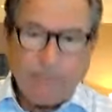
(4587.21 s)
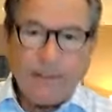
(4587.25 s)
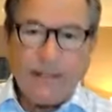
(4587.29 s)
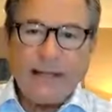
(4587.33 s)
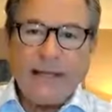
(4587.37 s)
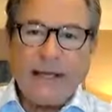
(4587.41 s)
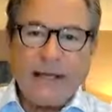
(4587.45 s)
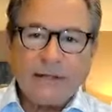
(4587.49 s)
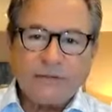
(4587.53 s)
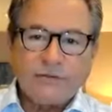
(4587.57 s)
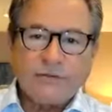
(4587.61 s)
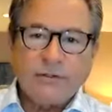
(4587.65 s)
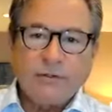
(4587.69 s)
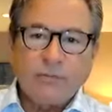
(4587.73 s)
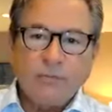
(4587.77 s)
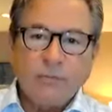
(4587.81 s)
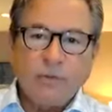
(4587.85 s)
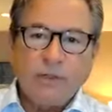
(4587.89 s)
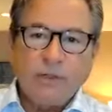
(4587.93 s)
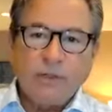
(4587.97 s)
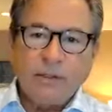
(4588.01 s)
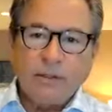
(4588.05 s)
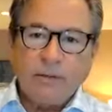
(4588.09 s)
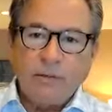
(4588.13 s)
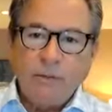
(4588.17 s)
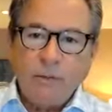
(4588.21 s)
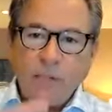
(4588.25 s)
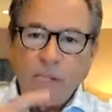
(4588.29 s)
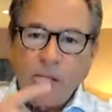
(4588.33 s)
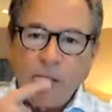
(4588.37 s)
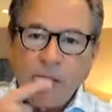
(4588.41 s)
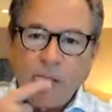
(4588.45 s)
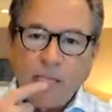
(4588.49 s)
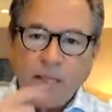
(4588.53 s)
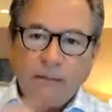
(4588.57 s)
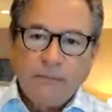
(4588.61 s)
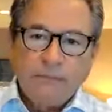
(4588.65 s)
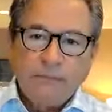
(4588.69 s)
but action will,
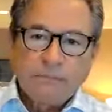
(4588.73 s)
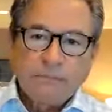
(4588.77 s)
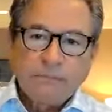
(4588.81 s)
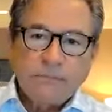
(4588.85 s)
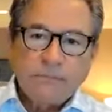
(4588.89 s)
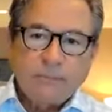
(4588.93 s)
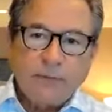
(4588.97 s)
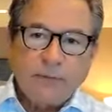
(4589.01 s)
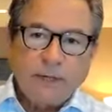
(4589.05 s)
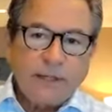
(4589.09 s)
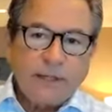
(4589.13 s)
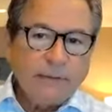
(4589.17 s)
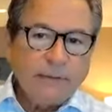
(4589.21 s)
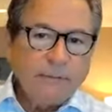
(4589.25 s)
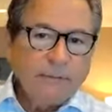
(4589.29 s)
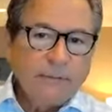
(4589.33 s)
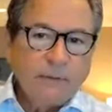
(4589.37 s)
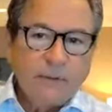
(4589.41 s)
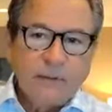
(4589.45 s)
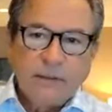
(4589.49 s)
right?